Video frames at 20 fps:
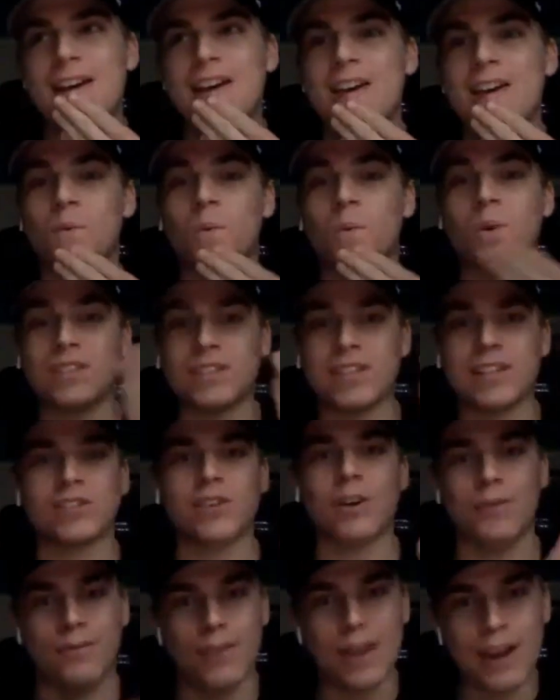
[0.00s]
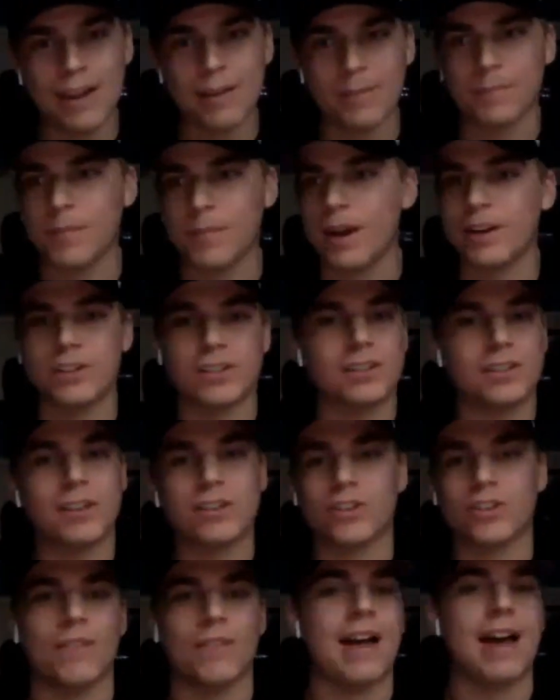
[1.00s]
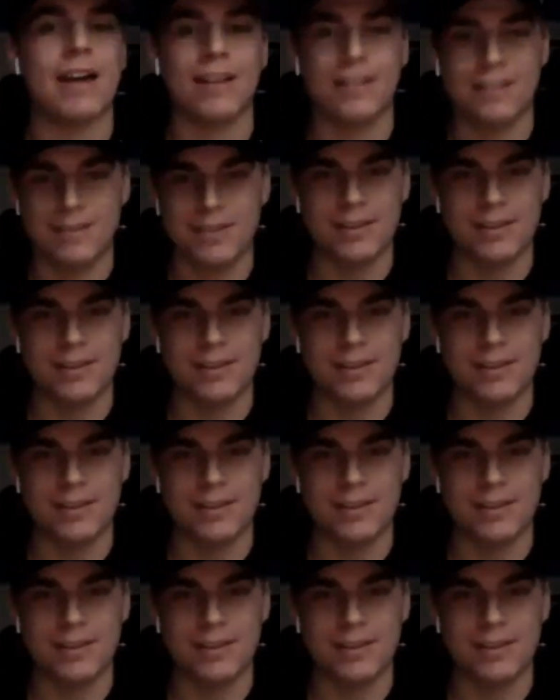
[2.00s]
And once they start venting, I just touch on that.